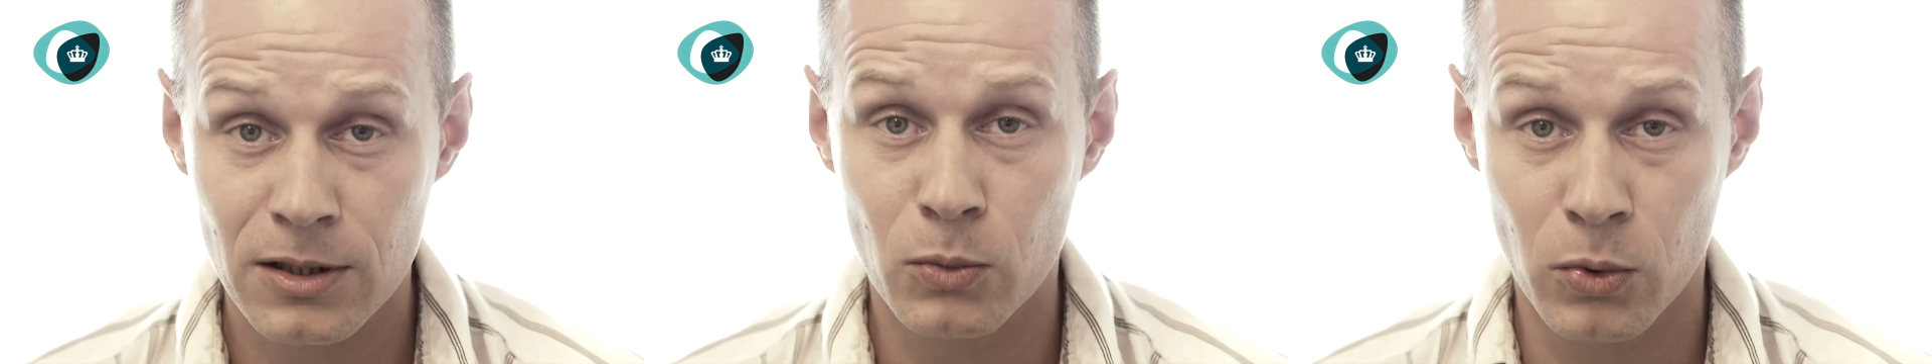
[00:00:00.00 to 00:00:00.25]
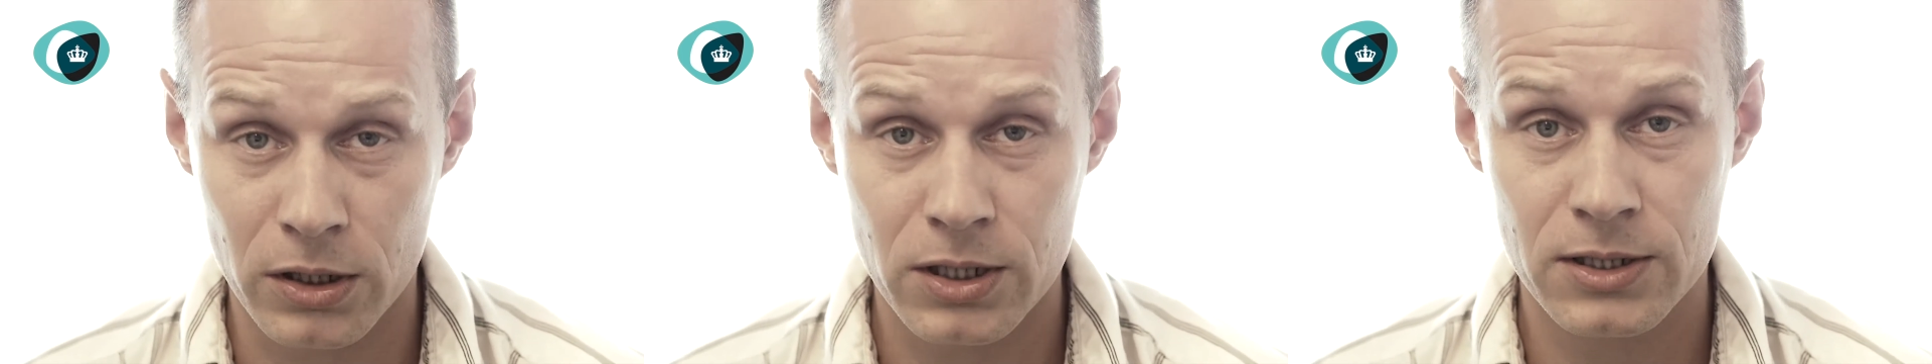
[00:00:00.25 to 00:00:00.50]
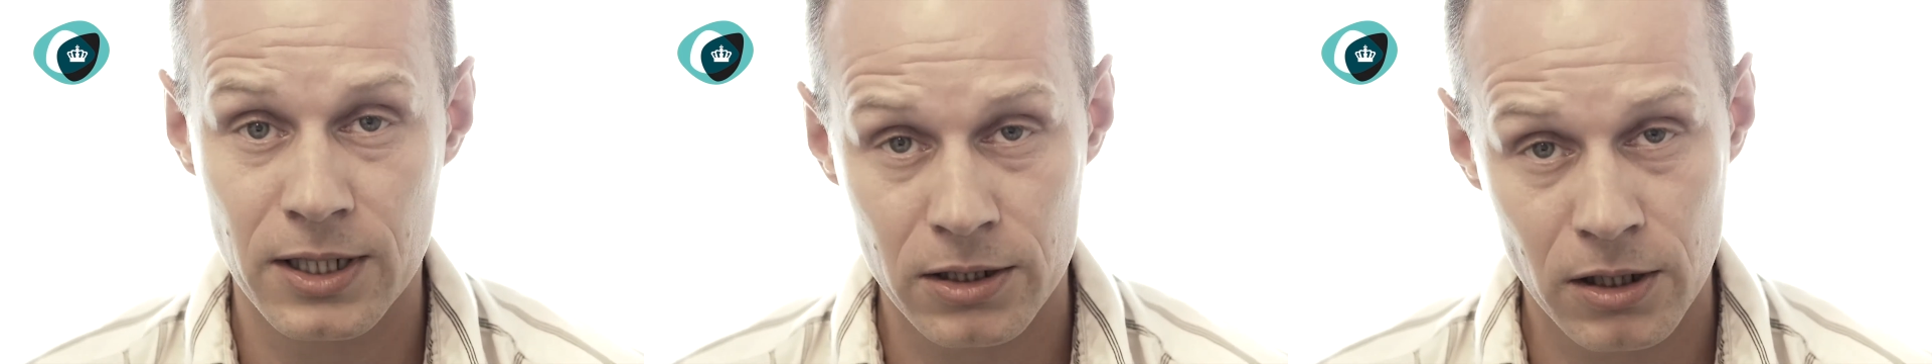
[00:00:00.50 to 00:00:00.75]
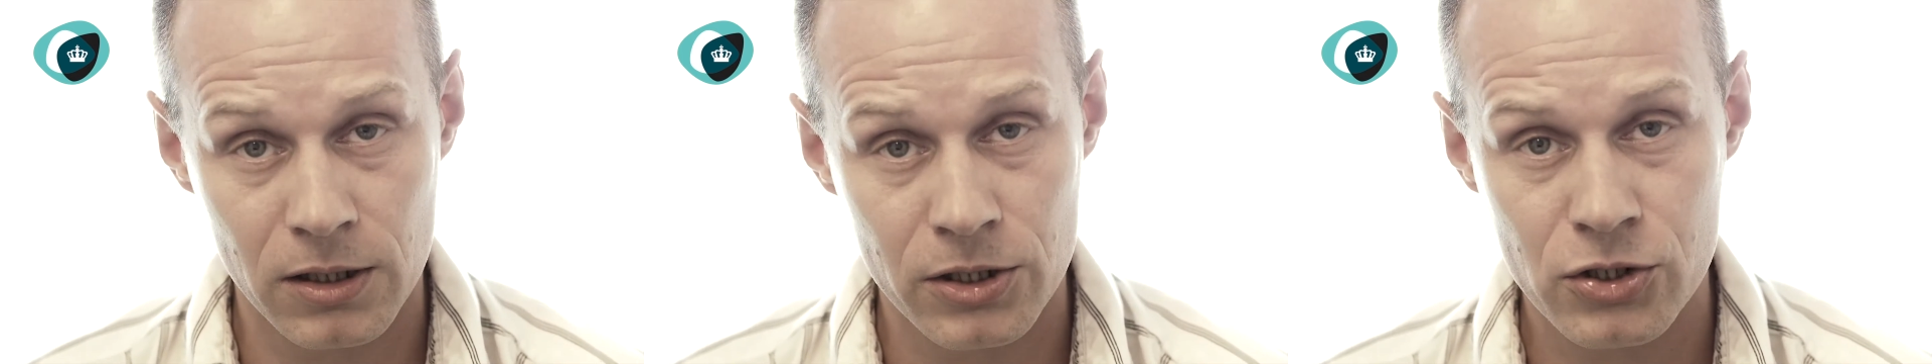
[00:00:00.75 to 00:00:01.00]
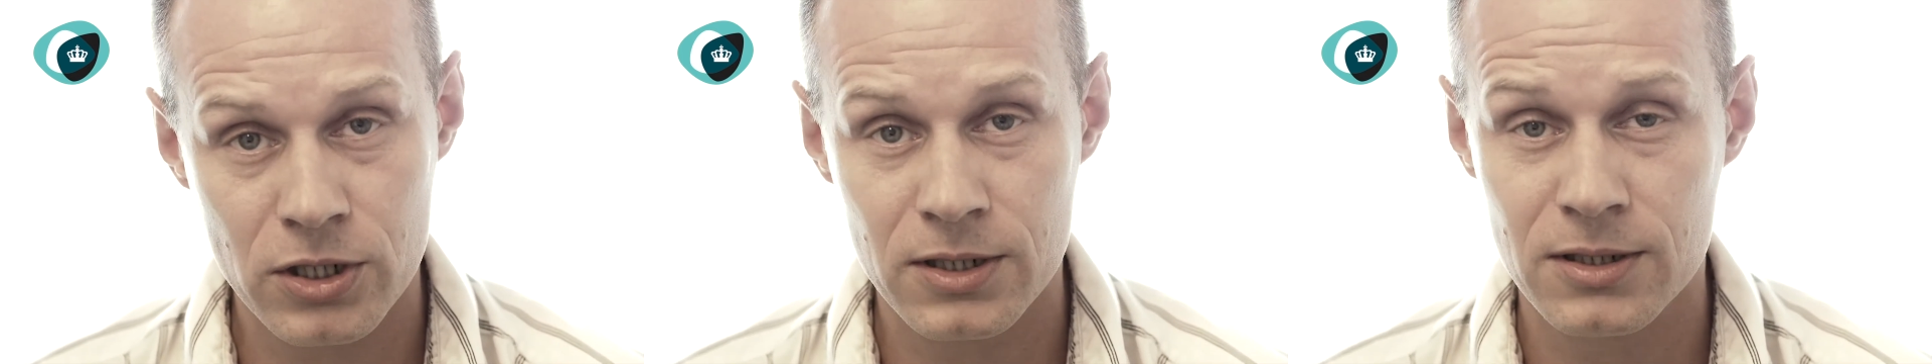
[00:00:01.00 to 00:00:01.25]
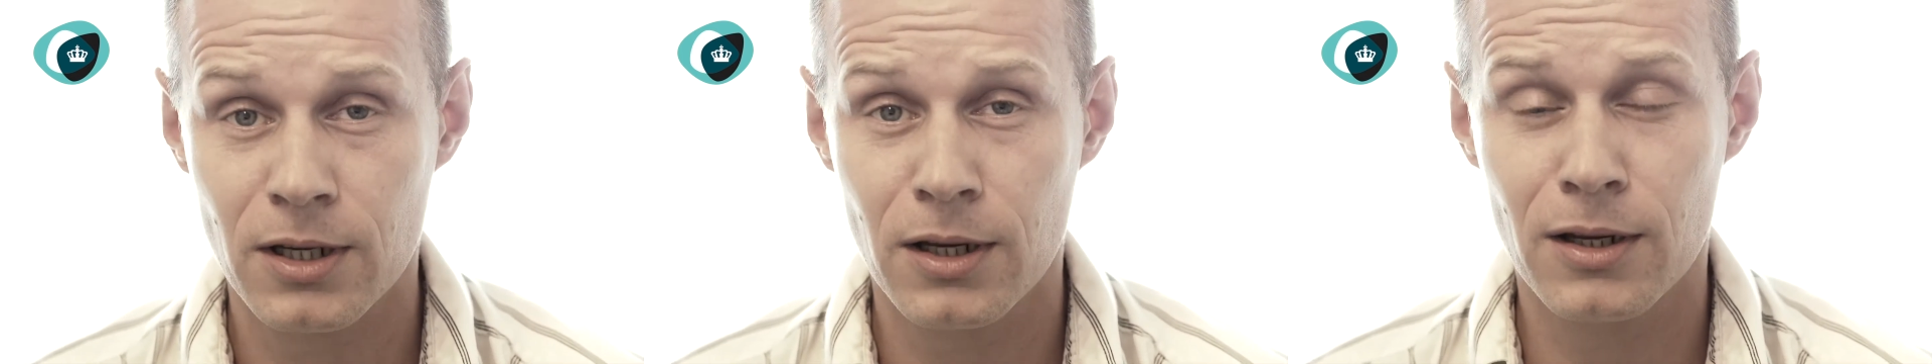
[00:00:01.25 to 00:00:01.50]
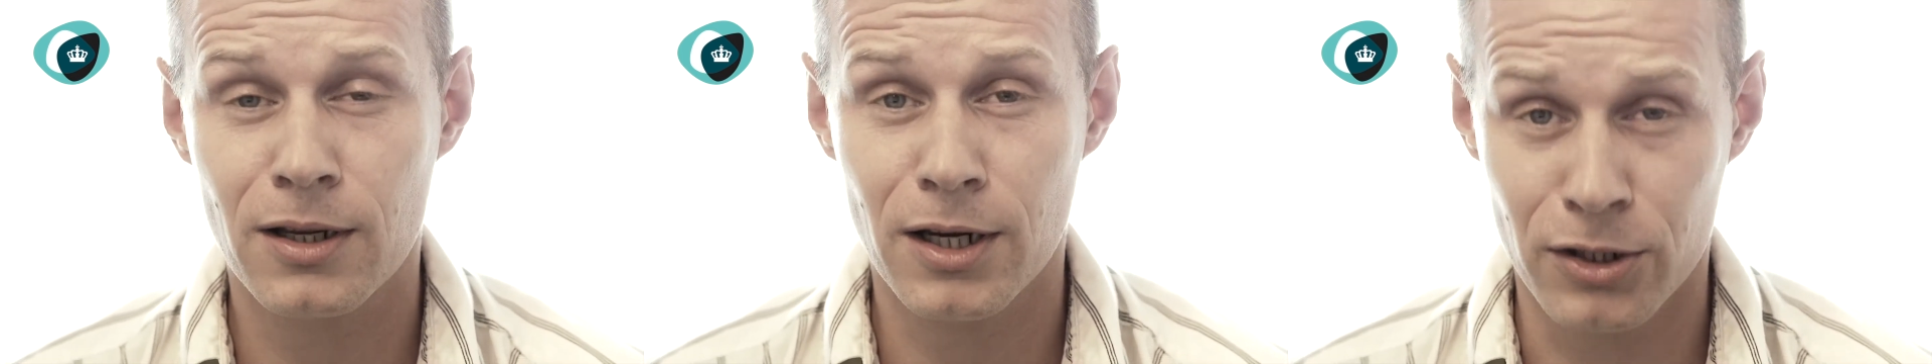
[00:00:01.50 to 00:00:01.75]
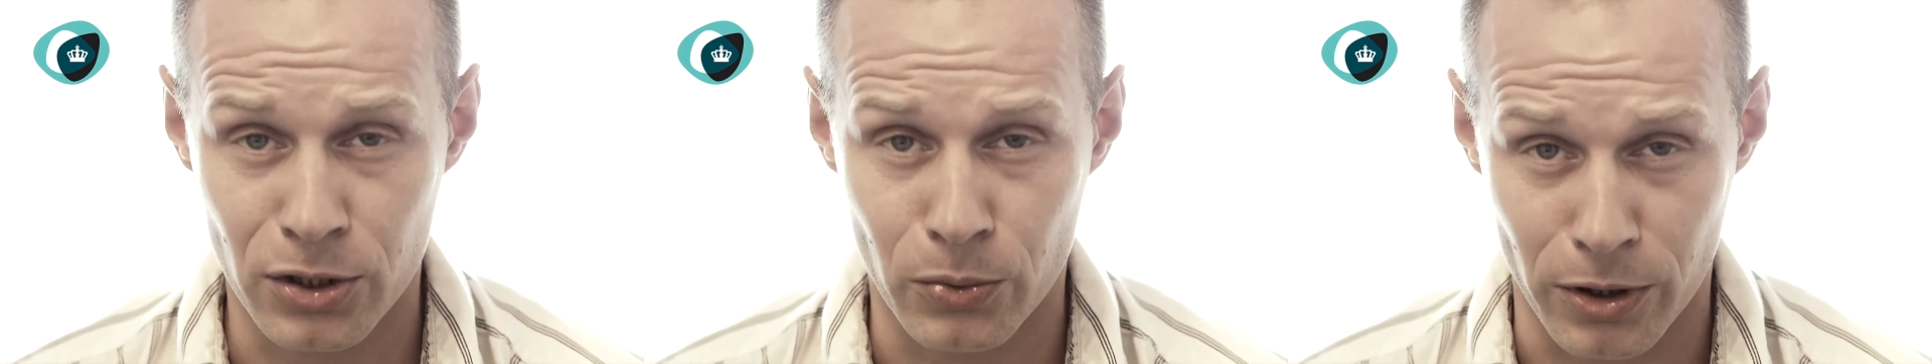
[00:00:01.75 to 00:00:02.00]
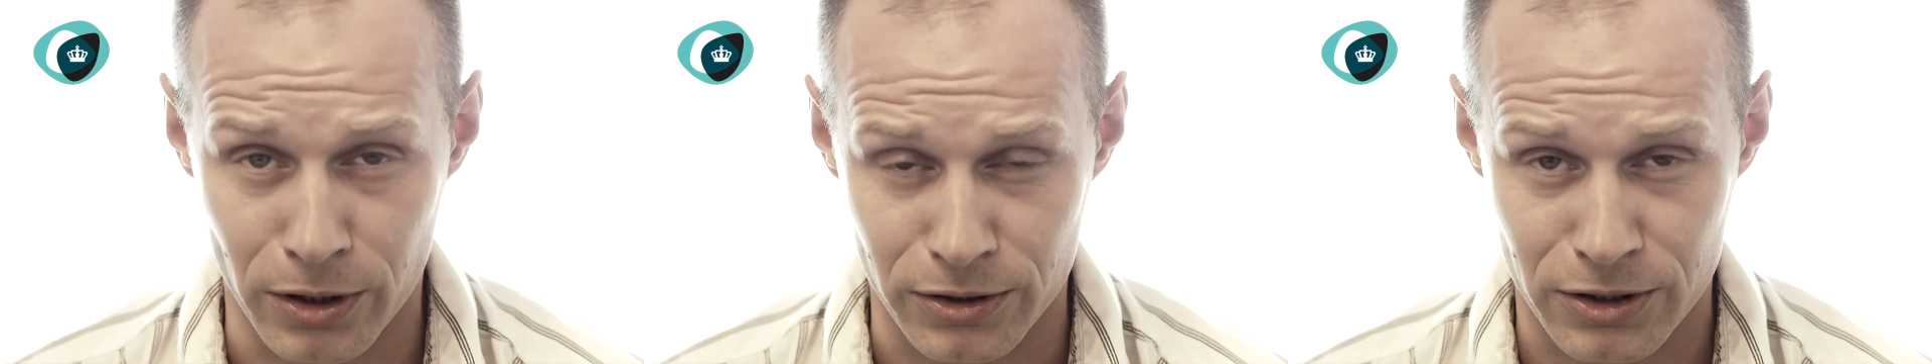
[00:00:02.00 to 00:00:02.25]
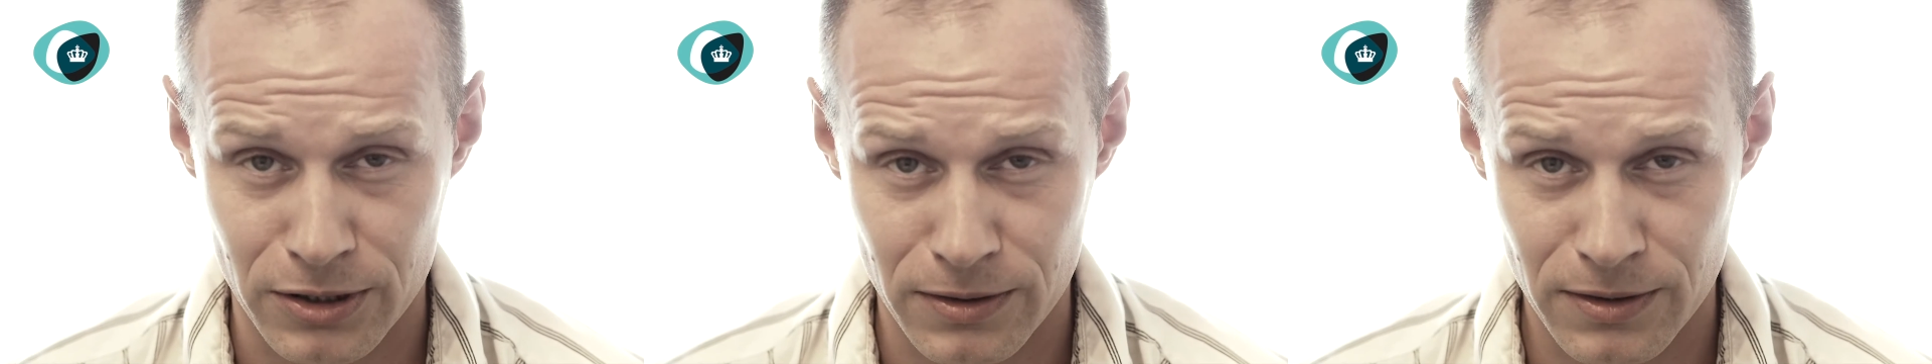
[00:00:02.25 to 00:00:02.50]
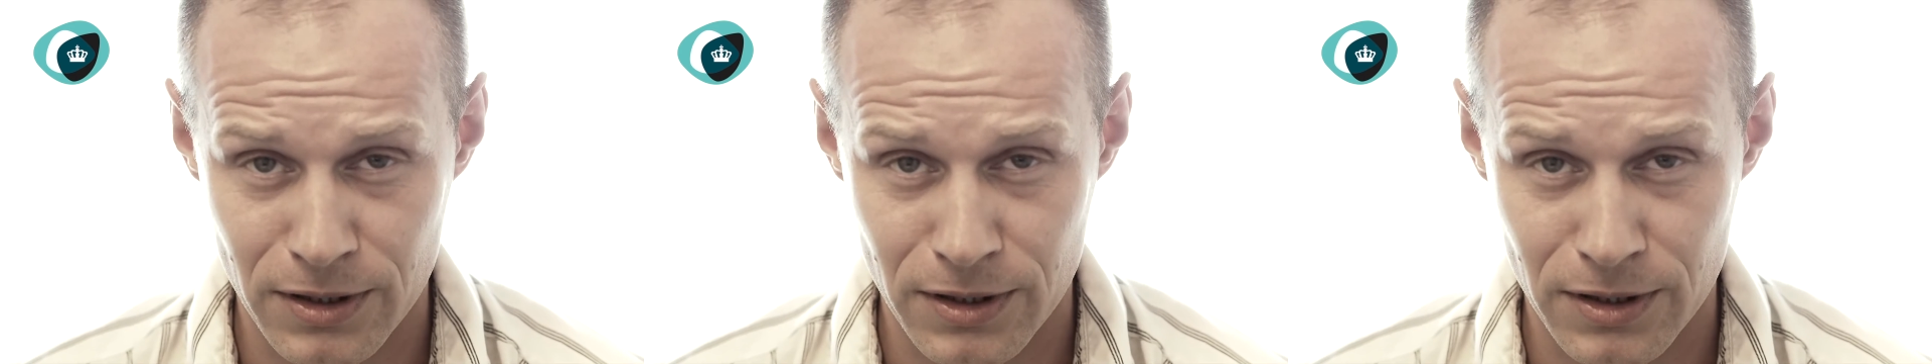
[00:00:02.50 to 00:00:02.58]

water technologies in the world.